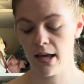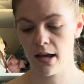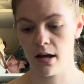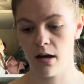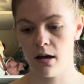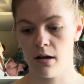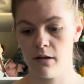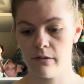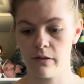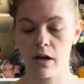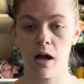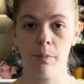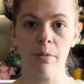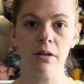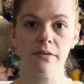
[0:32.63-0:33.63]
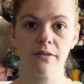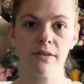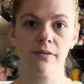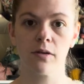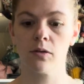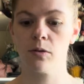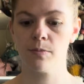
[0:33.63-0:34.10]
of a couple of
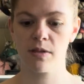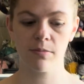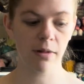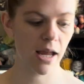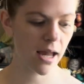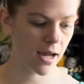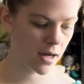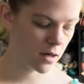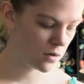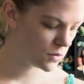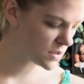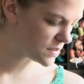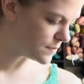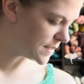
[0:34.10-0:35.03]
different rooms in my house. My